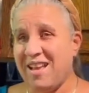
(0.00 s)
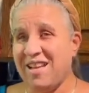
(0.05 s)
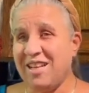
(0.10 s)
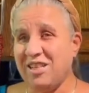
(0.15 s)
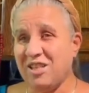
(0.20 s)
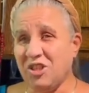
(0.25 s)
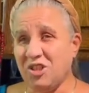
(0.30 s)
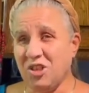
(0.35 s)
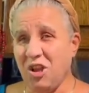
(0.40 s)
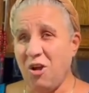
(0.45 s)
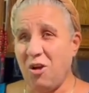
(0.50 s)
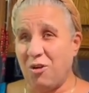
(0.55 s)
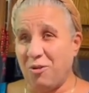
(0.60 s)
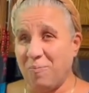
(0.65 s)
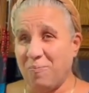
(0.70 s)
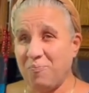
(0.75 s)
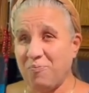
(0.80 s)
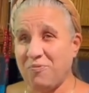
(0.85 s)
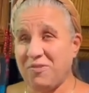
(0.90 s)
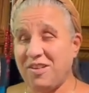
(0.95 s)
So,
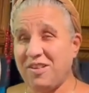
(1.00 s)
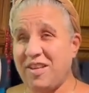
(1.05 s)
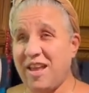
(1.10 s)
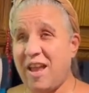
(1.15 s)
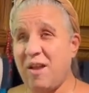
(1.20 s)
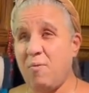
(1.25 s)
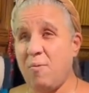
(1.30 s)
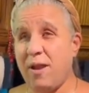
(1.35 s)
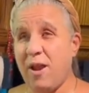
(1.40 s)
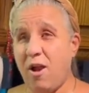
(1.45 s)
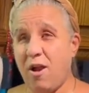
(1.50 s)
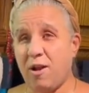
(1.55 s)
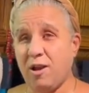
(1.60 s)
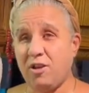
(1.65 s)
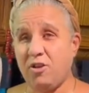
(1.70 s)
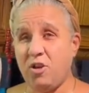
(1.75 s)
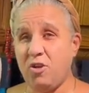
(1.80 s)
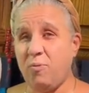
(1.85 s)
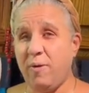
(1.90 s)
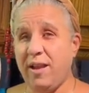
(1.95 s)
today we are
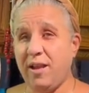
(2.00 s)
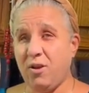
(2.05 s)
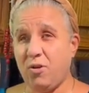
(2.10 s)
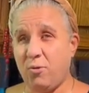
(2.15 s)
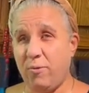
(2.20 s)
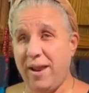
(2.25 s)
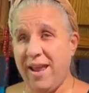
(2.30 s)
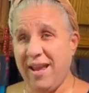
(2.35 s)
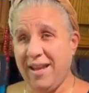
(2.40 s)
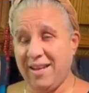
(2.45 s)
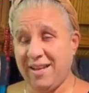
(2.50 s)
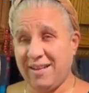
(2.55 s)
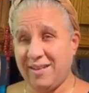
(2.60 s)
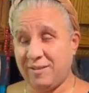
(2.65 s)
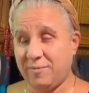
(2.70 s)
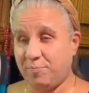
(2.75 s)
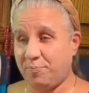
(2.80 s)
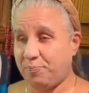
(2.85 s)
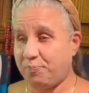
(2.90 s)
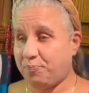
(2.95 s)
doing Greek,
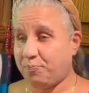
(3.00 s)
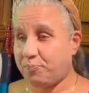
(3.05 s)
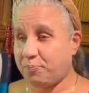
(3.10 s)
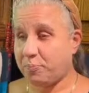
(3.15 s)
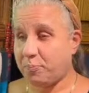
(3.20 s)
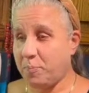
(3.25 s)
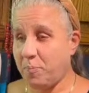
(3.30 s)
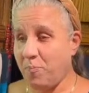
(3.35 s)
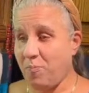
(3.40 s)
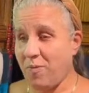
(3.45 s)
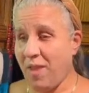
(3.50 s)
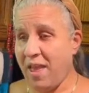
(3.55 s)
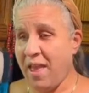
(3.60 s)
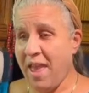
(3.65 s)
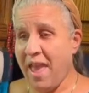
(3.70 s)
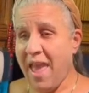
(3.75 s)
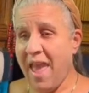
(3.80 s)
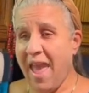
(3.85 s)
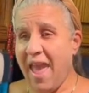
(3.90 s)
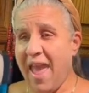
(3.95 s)

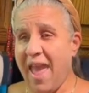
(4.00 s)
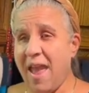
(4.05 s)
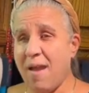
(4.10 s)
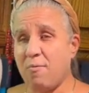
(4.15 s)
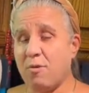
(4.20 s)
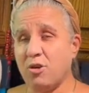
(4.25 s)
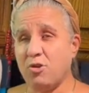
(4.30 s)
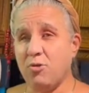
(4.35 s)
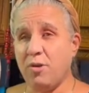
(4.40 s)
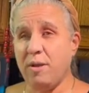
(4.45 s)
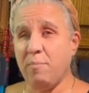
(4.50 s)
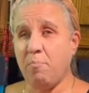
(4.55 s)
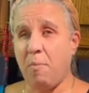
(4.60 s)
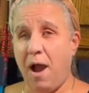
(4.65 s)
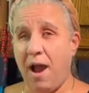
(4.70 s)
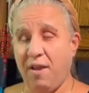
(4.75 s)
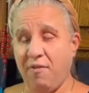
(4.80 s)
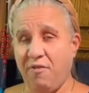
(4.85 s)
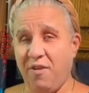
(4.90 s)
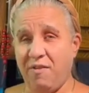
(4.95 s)
and we're doing
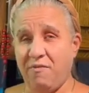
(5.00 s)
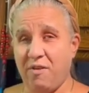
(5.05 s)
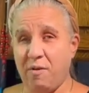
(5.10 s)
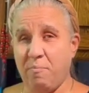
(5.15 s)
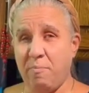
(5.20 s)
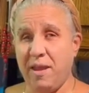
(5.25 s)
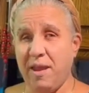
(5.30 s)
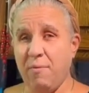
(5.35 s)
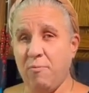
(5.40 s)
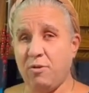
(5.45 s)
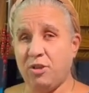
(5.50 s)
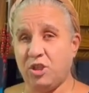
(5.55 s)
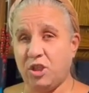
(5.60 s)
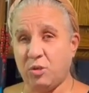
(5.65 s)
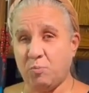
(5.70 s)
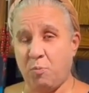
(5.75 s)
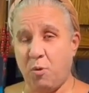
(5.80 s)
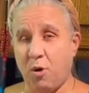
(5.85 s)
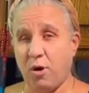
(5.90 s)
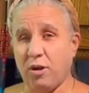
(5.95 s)
my favorite meat, which is
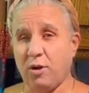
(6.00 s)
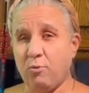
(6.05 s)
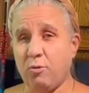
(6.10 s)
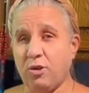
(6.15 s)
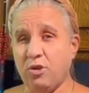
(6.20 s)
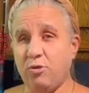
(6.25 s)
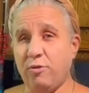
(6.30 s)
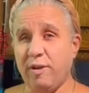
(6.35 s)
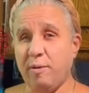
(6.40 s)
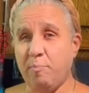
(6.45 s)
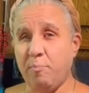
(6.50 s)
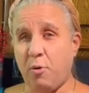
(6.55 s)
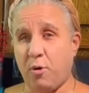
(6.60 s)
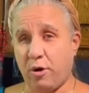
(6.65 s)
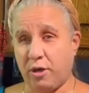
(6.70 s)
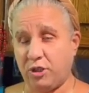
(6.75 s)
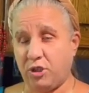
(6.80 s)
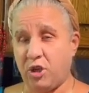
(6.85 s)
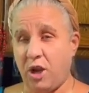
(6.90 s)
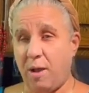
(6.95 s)
pork. We're doing
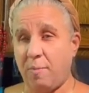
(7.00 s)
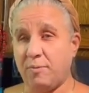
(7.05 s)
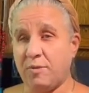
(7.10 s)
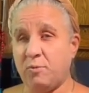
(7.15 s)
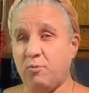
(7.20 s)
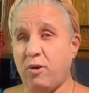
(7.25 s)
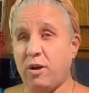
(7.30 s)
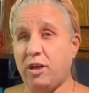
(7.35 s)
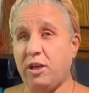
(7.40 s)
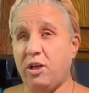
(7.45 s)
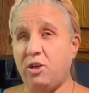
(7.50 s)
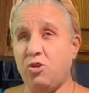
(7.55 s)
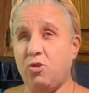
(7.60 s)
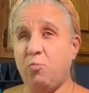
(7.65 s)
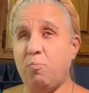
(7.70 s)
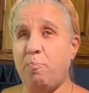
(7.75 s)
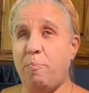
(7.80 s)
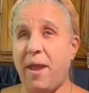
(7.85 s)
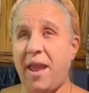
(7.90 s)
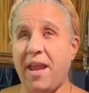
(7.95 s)
pork chops. We're going to do
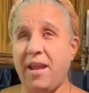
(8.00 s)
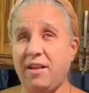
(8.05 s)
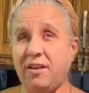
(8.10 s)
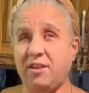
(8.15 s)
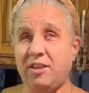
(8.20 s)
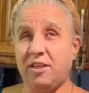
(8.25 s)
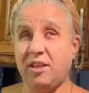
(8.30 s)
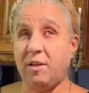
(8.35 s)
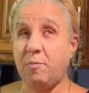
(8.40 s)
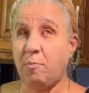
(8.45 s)
baked